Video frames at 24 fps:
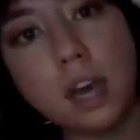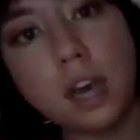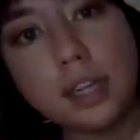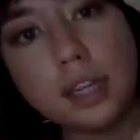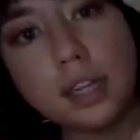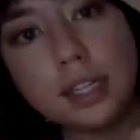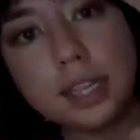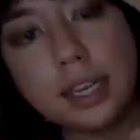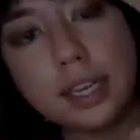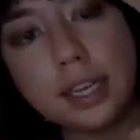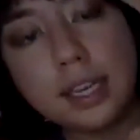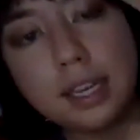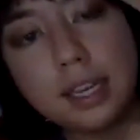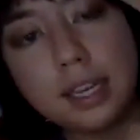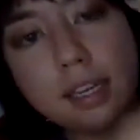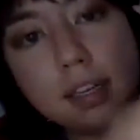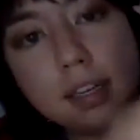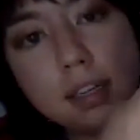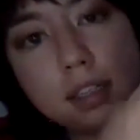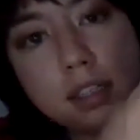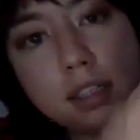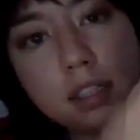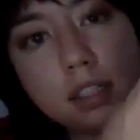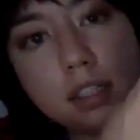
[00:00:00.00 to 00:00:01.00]

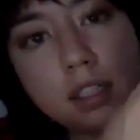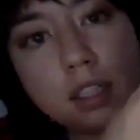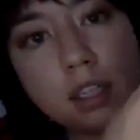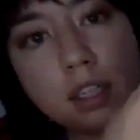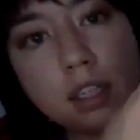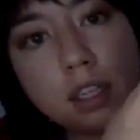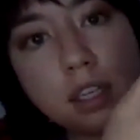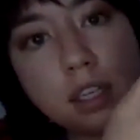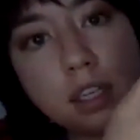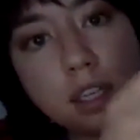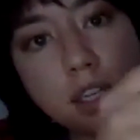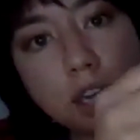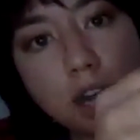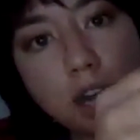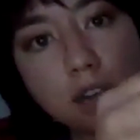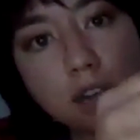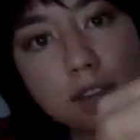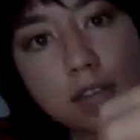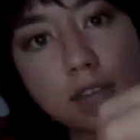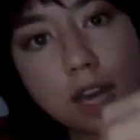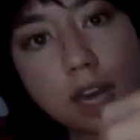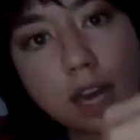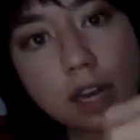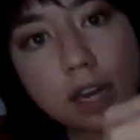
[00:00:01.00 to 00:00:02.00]
onion,
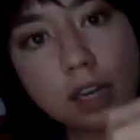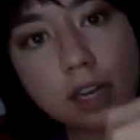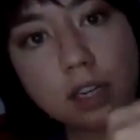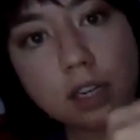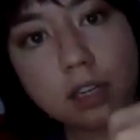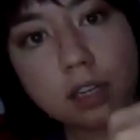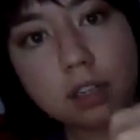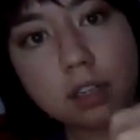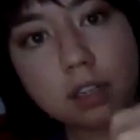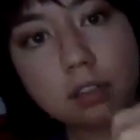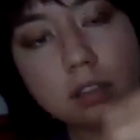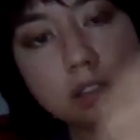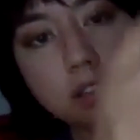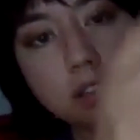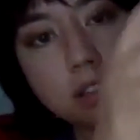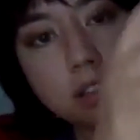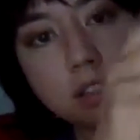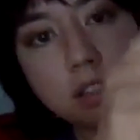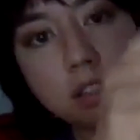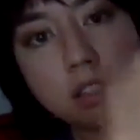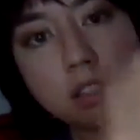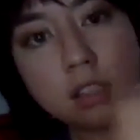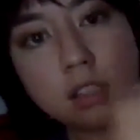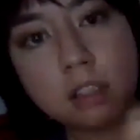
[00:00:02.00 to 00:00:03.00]
avocado,
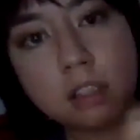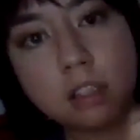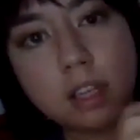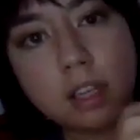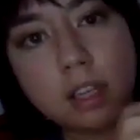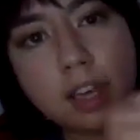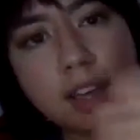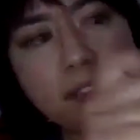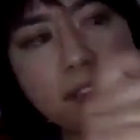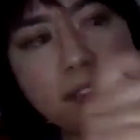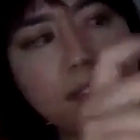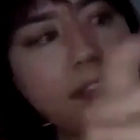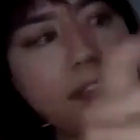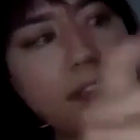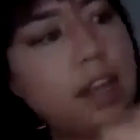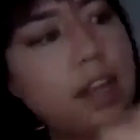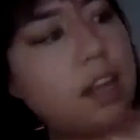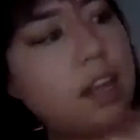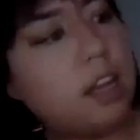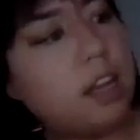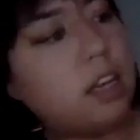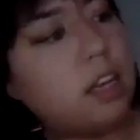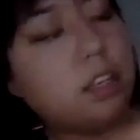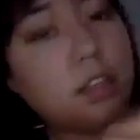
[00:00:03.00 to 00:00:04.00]
and
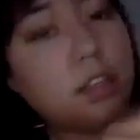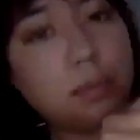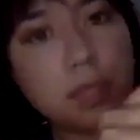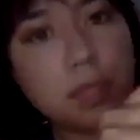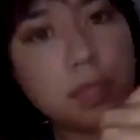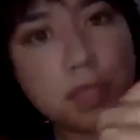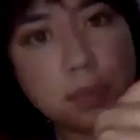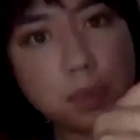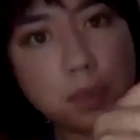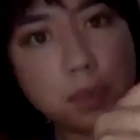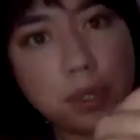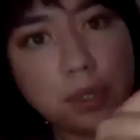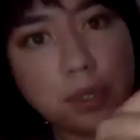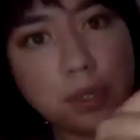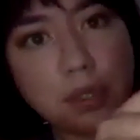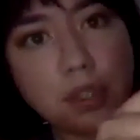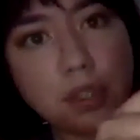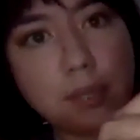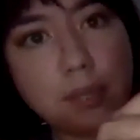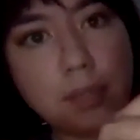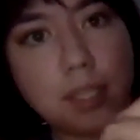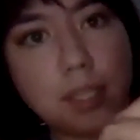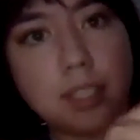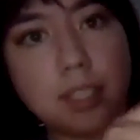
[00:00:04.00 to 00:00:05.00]
then this is more
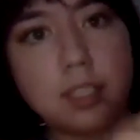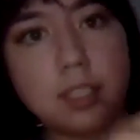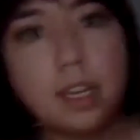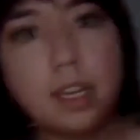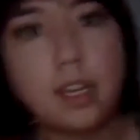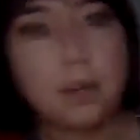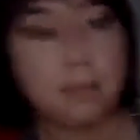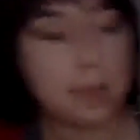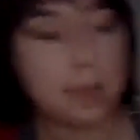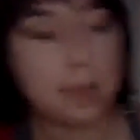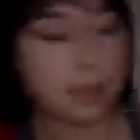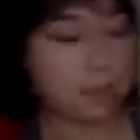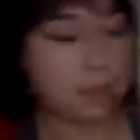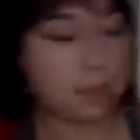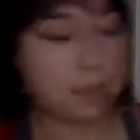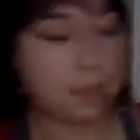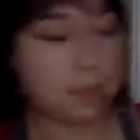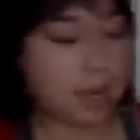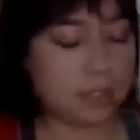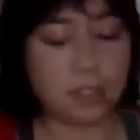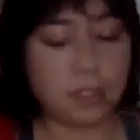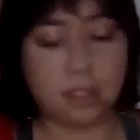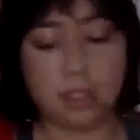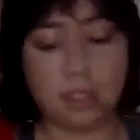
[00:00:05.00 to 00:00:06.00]
eucalyptus. I did a big
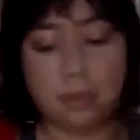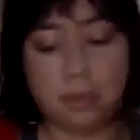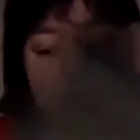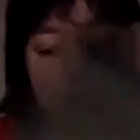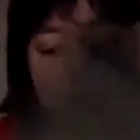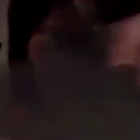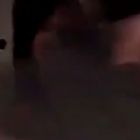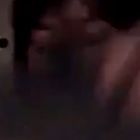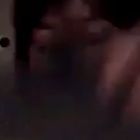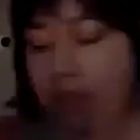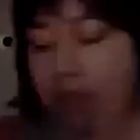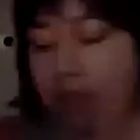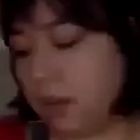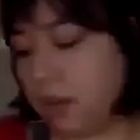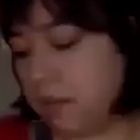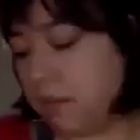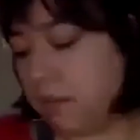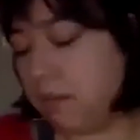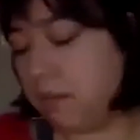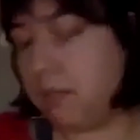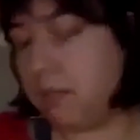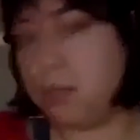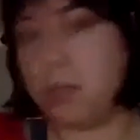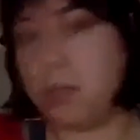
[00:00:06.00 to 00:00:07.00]
batch of eucalyptus a while ago,
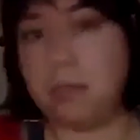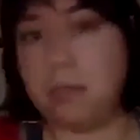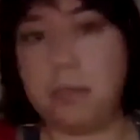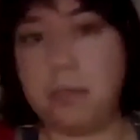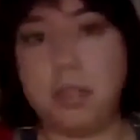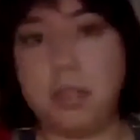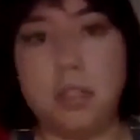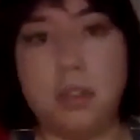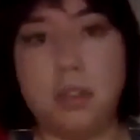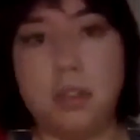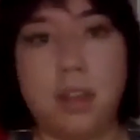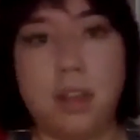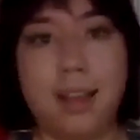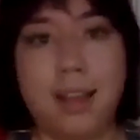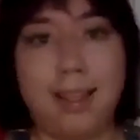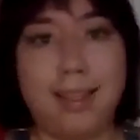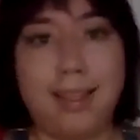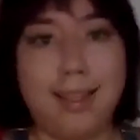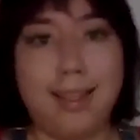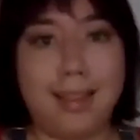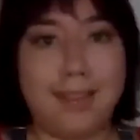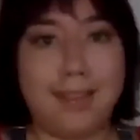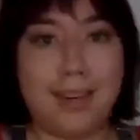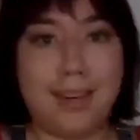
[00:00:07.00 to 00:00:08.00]
so I'm still
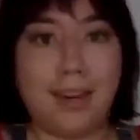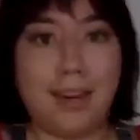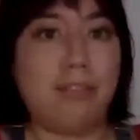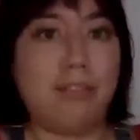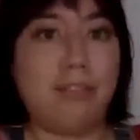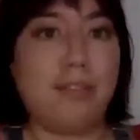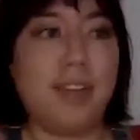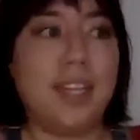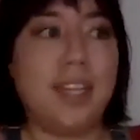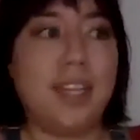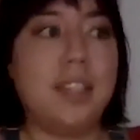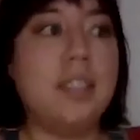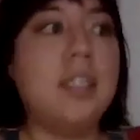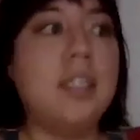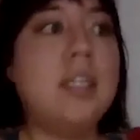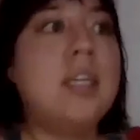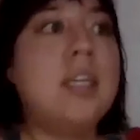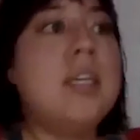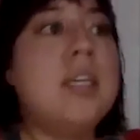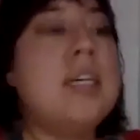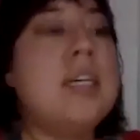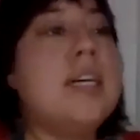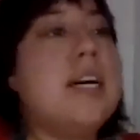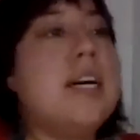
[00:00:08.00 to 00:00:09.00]
living off of it.
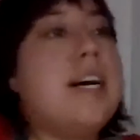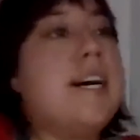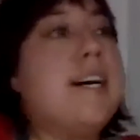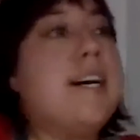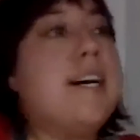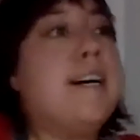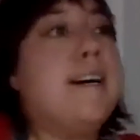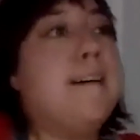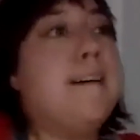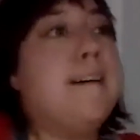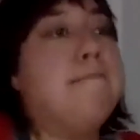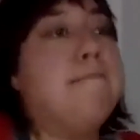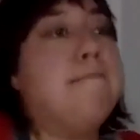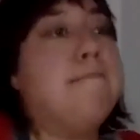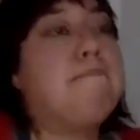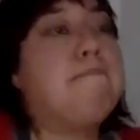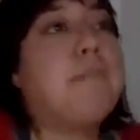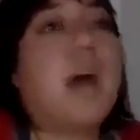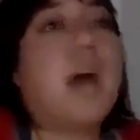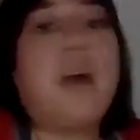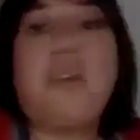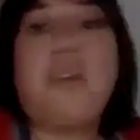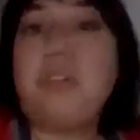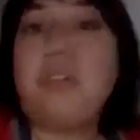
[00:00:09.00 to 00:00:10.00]

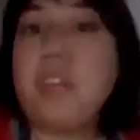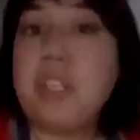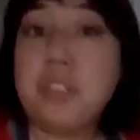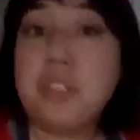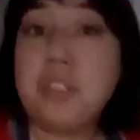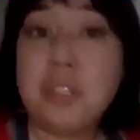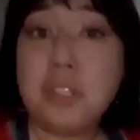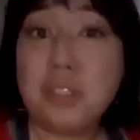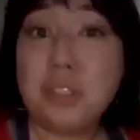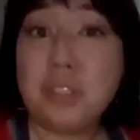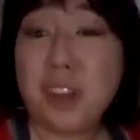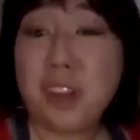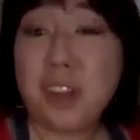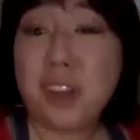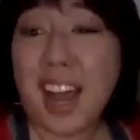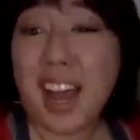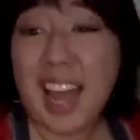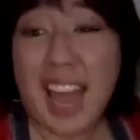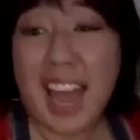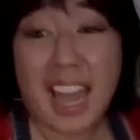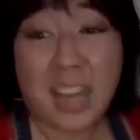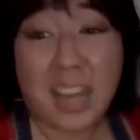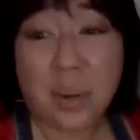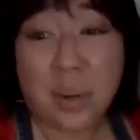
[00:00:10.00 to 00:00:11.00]
Other things you can try,
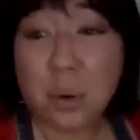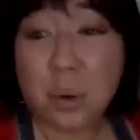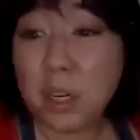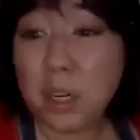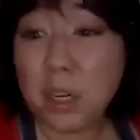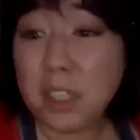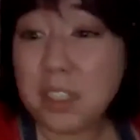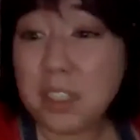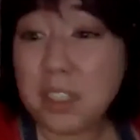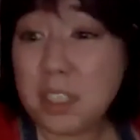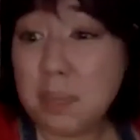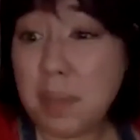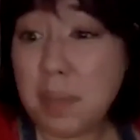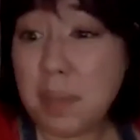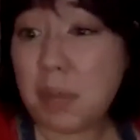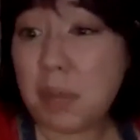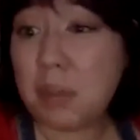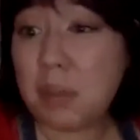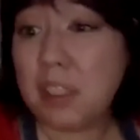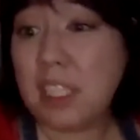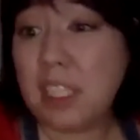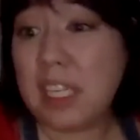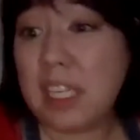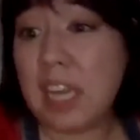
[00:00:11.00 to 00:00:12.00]
acorns make a
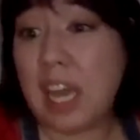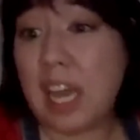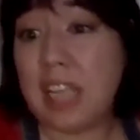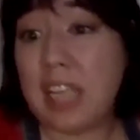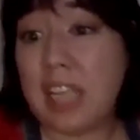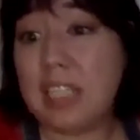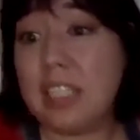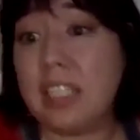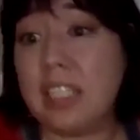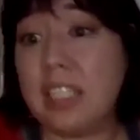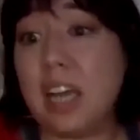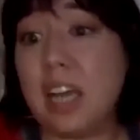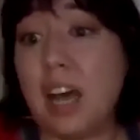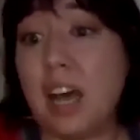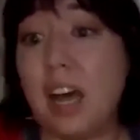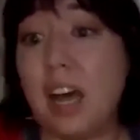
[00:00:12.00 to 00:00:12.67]
really nice